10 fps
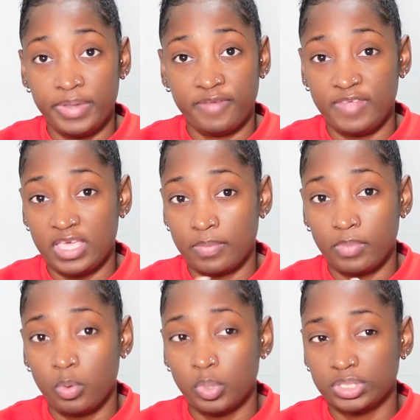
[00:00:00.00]
bit of flaking,
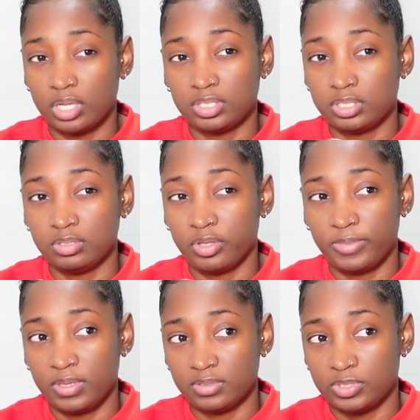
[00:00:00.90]
but it was
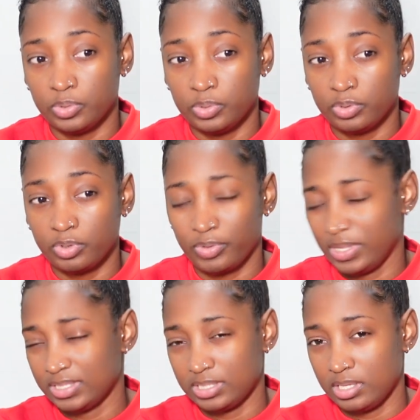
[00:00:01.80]
nothing too
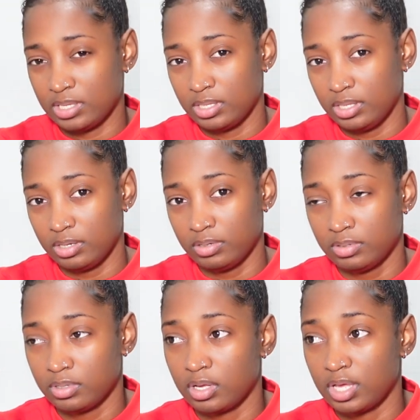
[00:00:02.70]
crazy, you know,
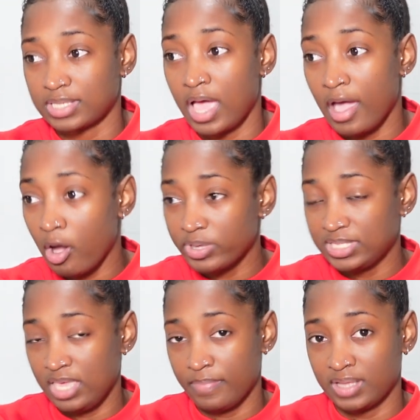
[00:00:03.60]
because I always
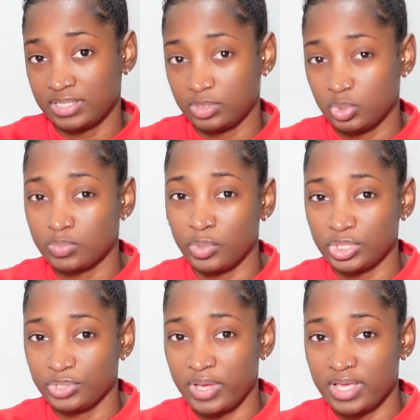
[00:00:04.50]
keep my tattoos
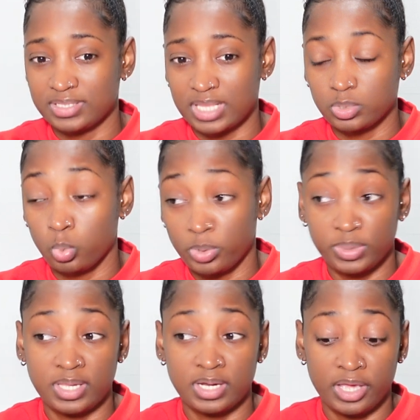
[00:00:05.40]
moisturized. That's one
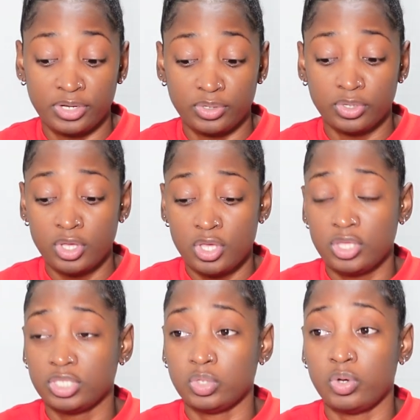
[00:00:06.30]
thing that I do.
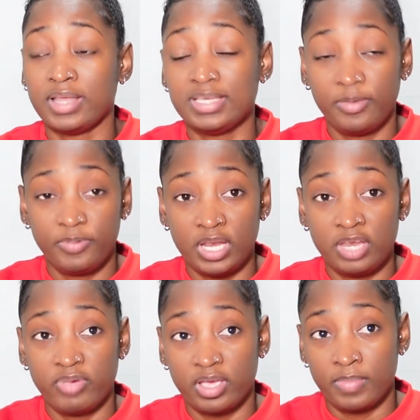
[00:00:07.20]
So I
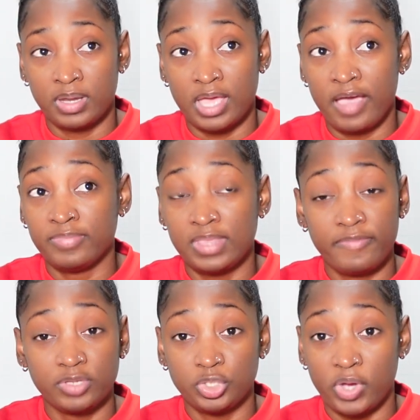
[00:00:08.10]
definitely recommend that. I've
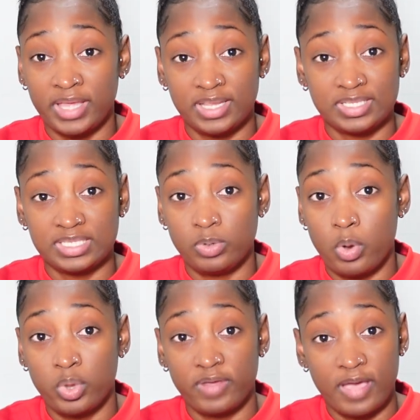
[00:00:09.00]
never tried it to see
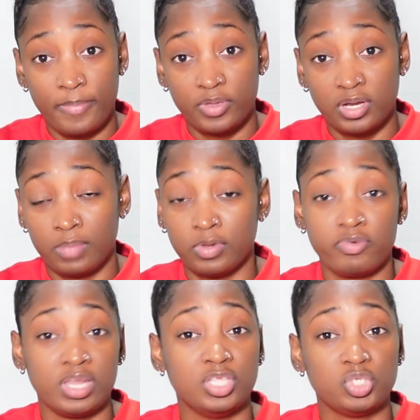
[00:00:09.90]
what would have happened. I'm not
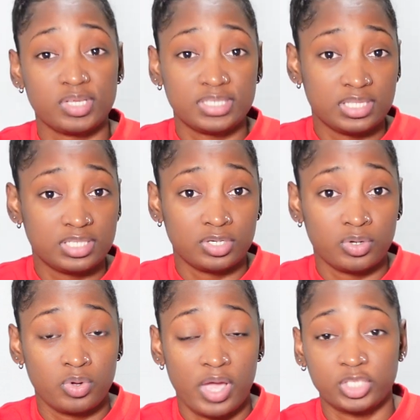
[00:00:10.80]
really interested to
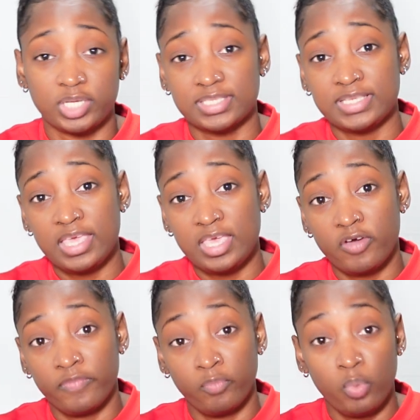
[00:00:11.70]
know. I try to take care
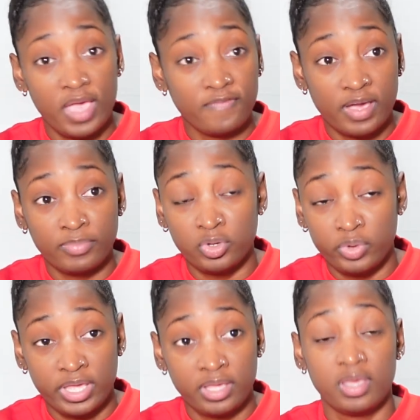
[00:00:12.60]
of whatever I'm
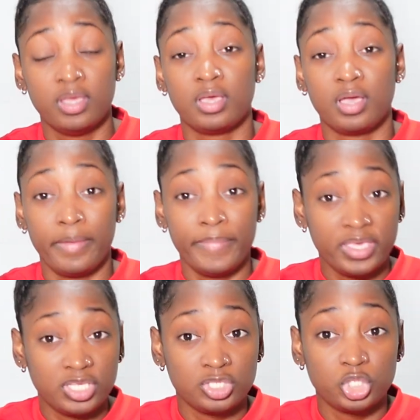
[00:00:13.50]
doing,
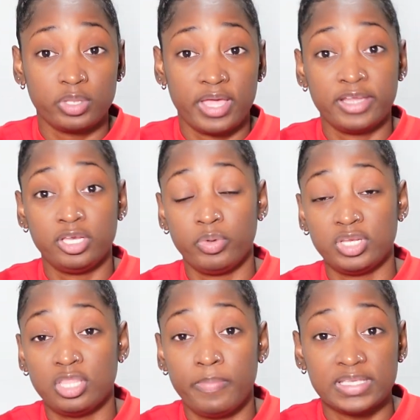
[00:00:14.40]
making sure that I do it
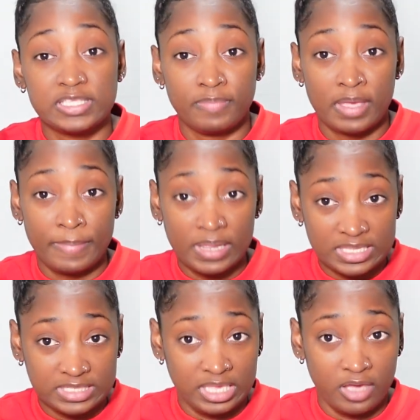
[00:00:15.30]
to the best of my
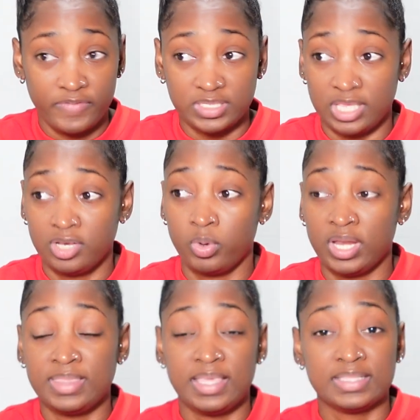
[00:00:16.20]
ability. Obviously, I don't want
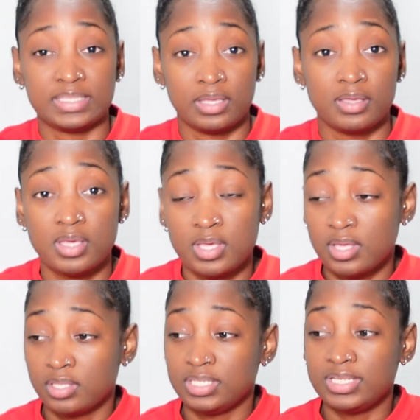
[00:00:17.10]
anything to
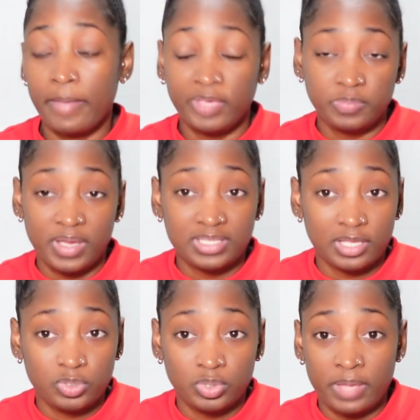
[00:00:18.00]
damage my
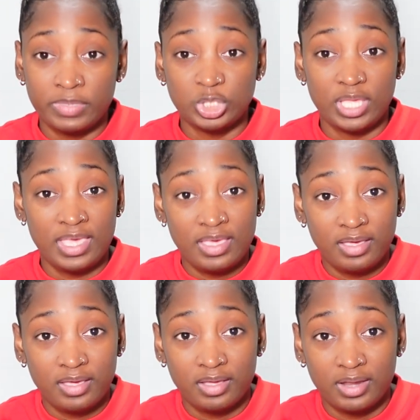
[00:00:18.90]
tattoo, damage the
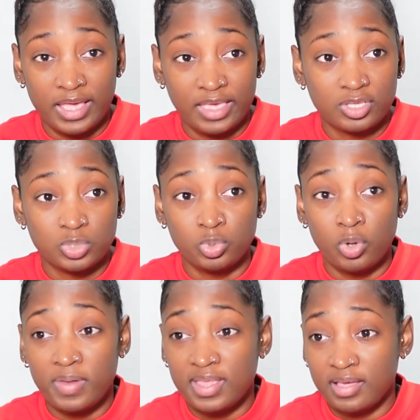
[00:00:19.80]
ink, like, because
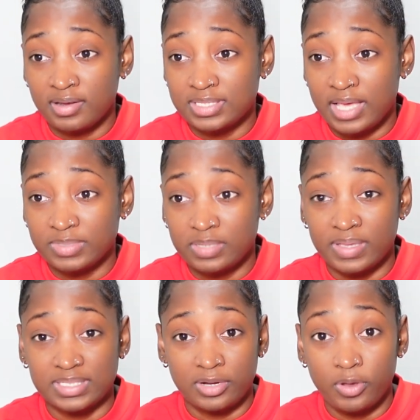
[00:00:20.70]
nobody got no time to
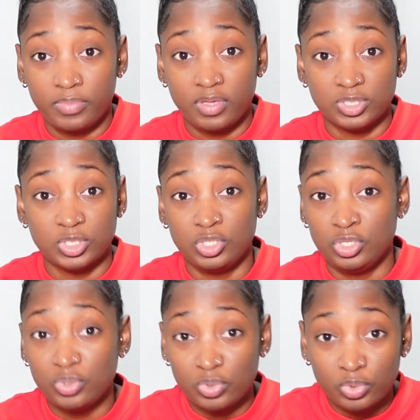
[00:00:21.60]
mess that up, because
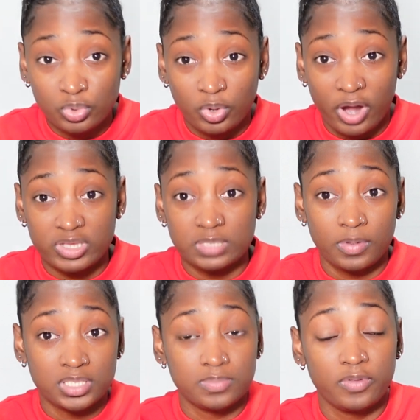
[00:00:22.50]
you are
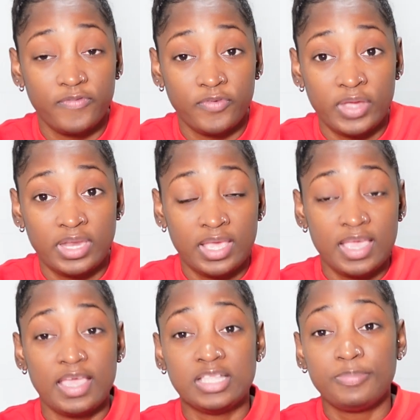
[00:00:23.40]
responsible for it.
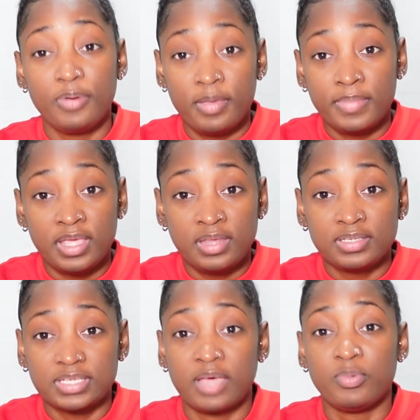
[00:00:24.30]
It's
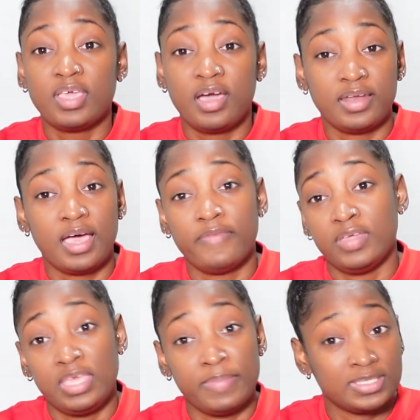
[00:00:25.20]
permanent and we can't have
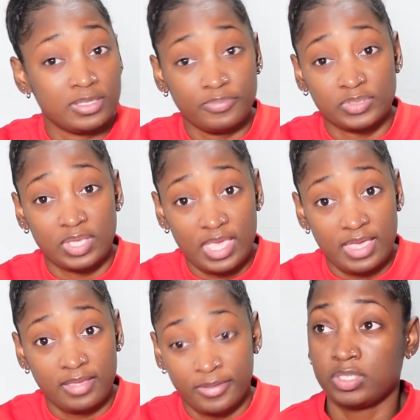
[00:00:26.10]
any mess ups,
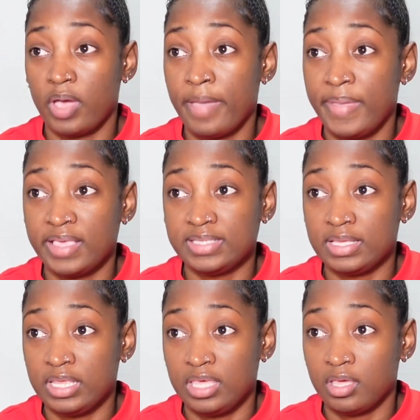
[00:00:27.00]
okay? So I
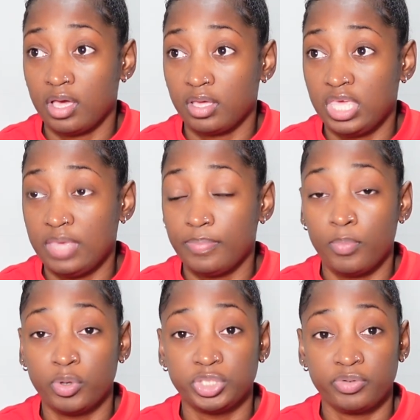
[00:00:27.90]
basically keep
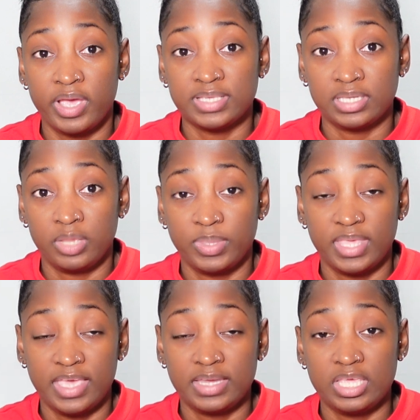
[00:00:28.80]
moisturizing it with
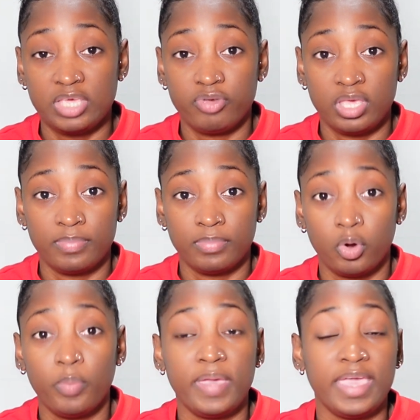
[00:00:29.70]
the A&D cream
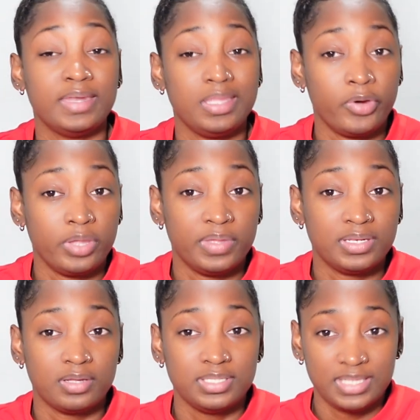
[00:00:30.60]
or A&D
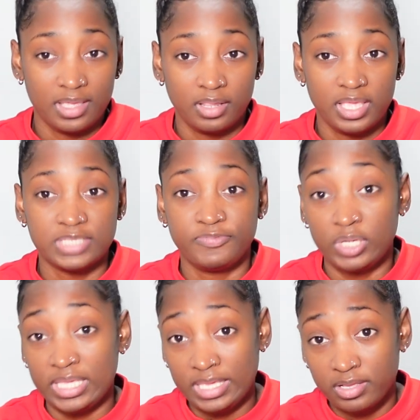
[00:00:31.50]
ointment until it's
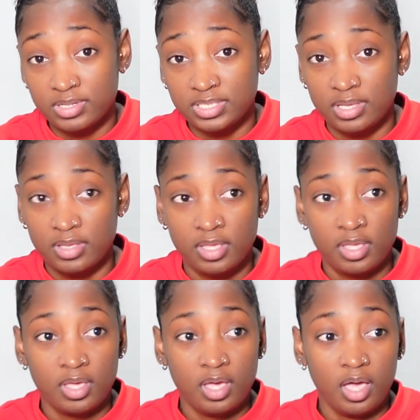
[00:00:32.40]
fully healed.
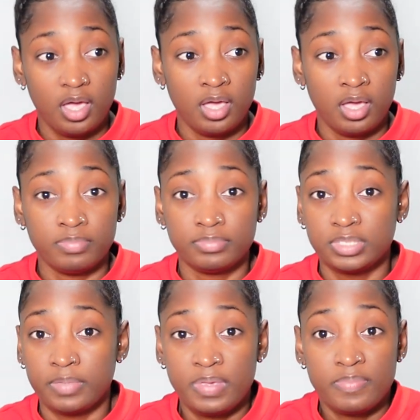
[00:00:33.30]

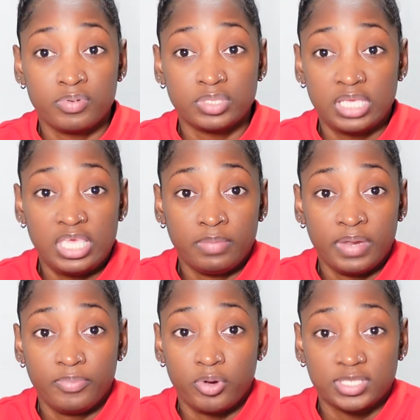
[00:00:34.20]
Some people's
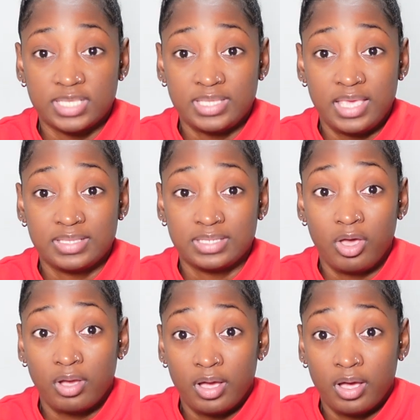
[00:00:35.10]
healment process takes
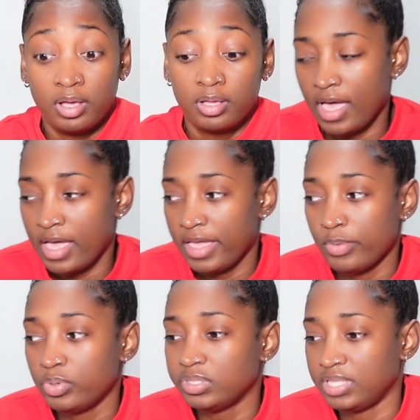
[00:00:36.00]
longer. I
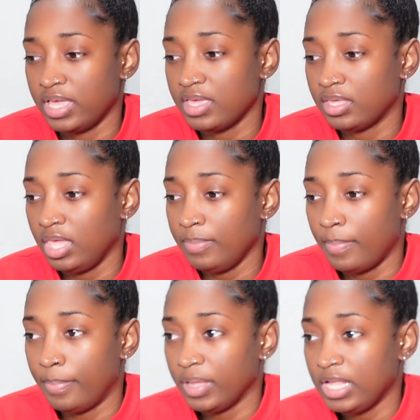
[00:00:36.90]
would say keep
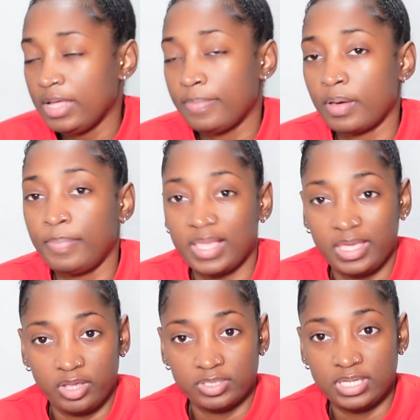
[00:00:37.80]

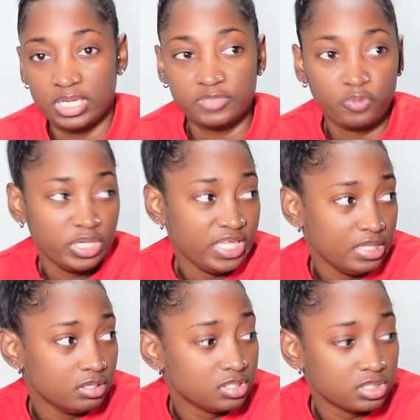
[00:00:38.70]
applying it until it's fully
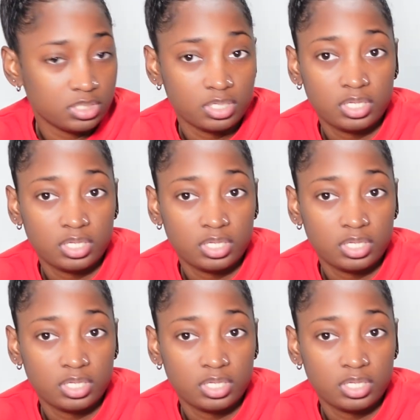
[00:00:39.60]
healed,